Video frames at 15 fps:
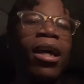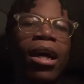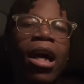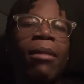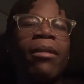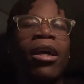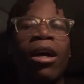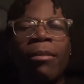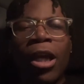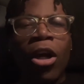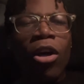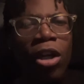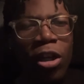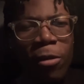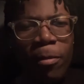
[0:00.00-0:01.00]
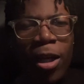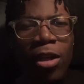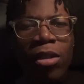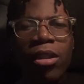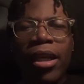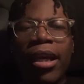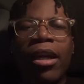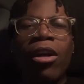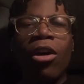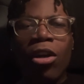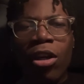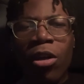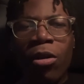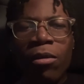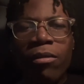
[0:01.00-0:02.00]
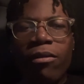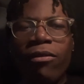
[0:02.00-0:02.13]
hold on, bro. Like, hold on.